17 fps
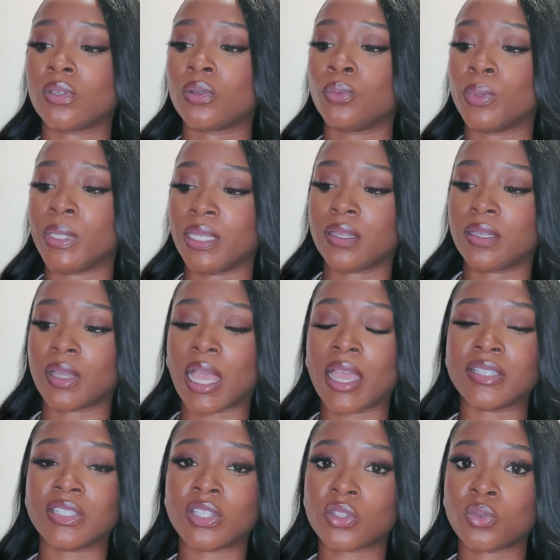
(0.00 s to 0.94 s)
a week.
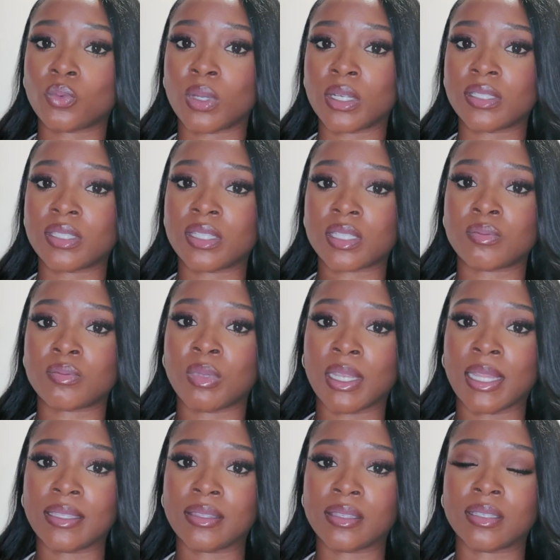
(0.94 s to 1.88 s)
I just wanted to smell
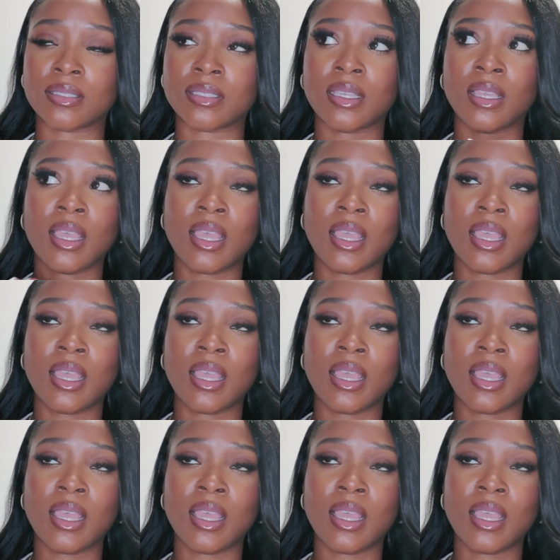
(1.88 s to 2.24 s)
like this.